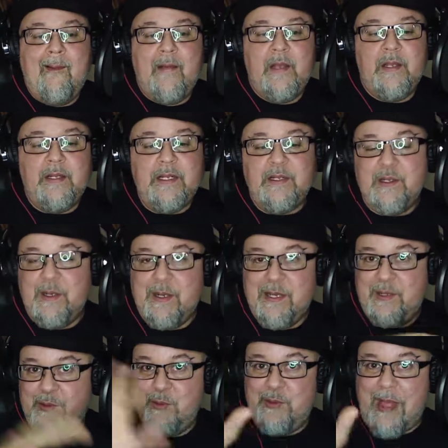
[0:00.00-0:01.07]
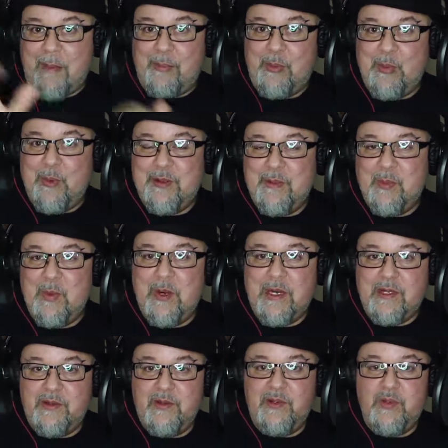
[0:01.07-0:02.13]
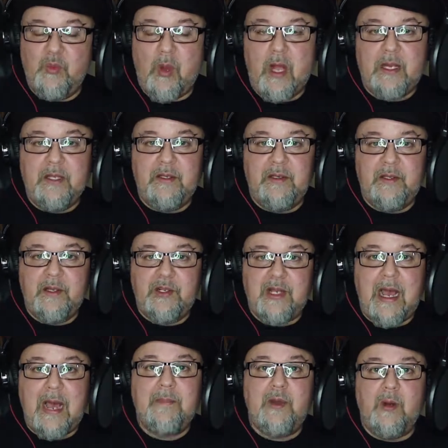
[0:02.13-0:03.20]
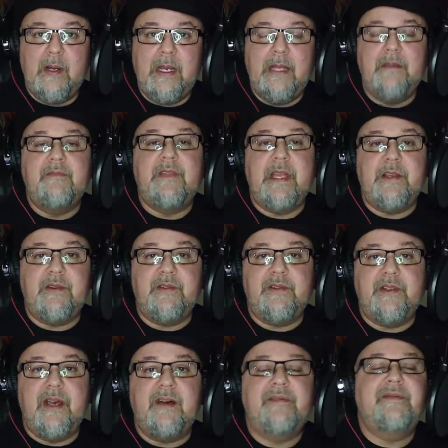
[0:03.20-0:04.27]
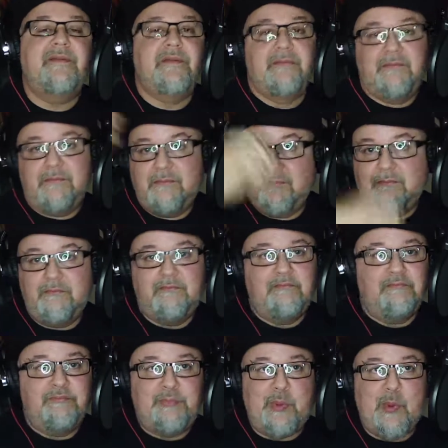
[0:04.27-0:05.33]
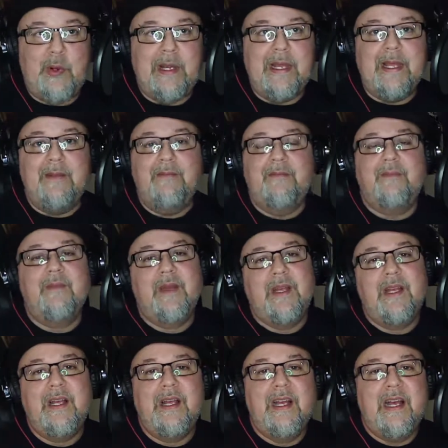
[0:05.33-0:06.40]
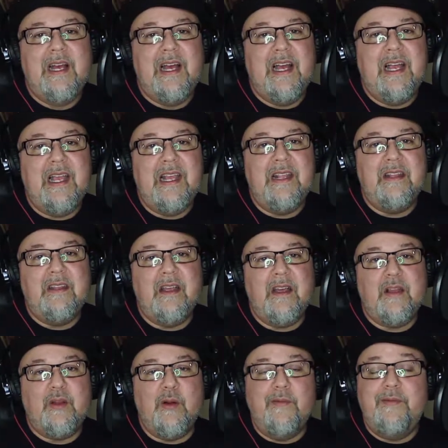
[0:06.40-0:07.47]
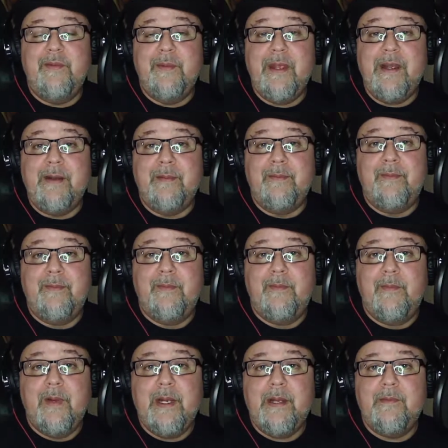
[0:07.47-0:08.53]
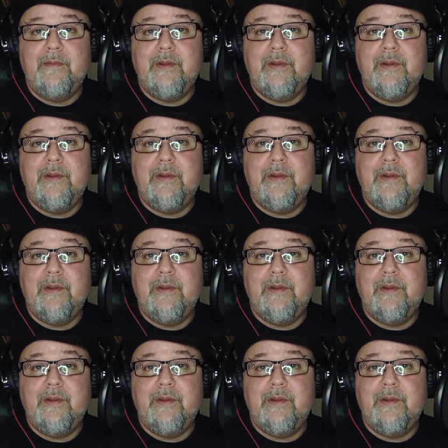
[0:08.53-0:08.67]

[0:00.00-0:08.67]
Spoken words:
you need to do that pour in the morning. As soon as you walk into the shop, go ahead and take your stuff, pour it in, and go from there, right?